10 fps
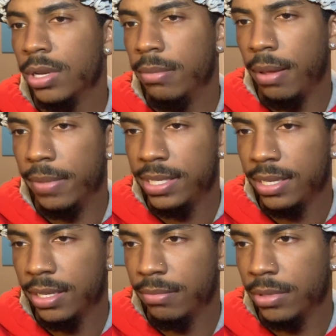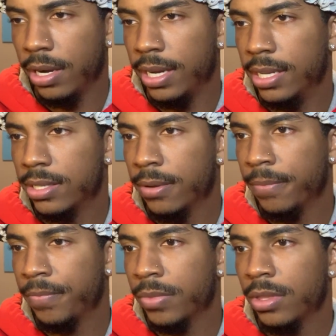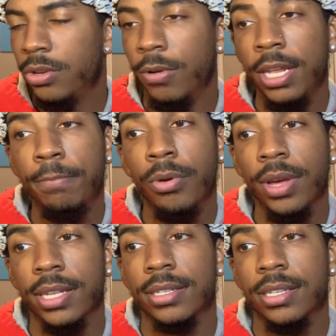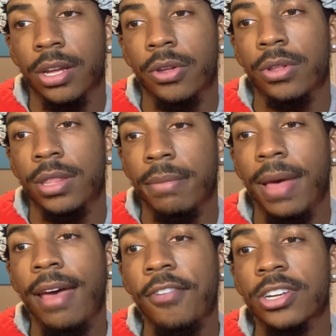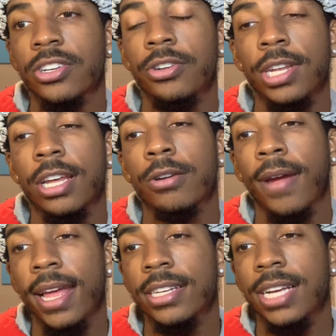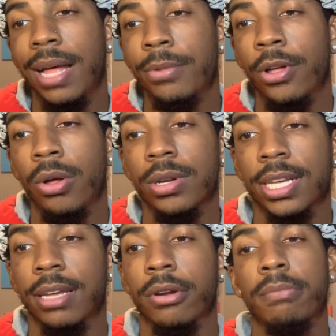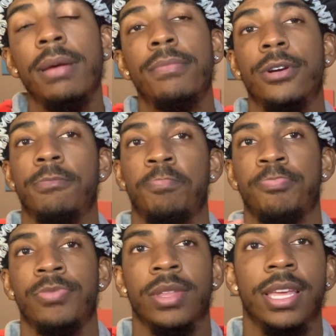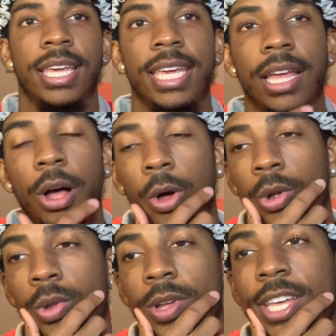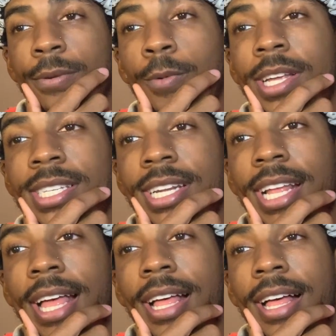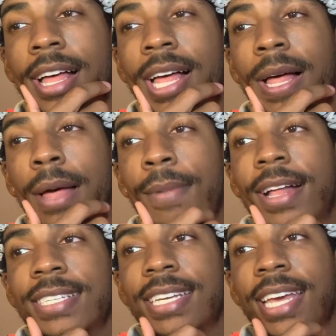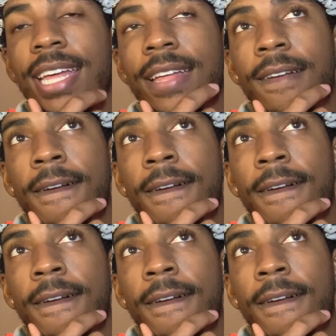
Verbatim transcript: Am I missing him? There he is. 20 points. So the Mavericks are doing a great job of holding him. Remember, he he wasn't uh, about to get